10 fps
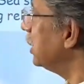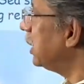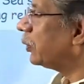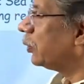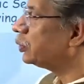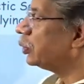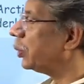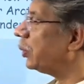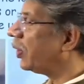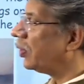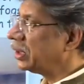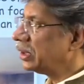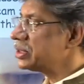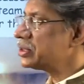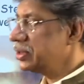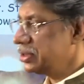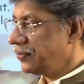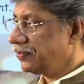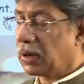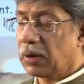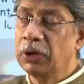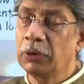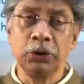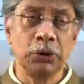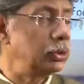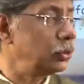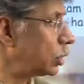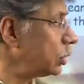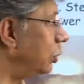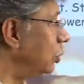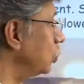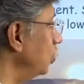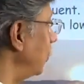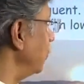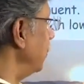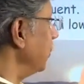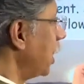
that goes on to be found in this region. We are going to be talking about two of them.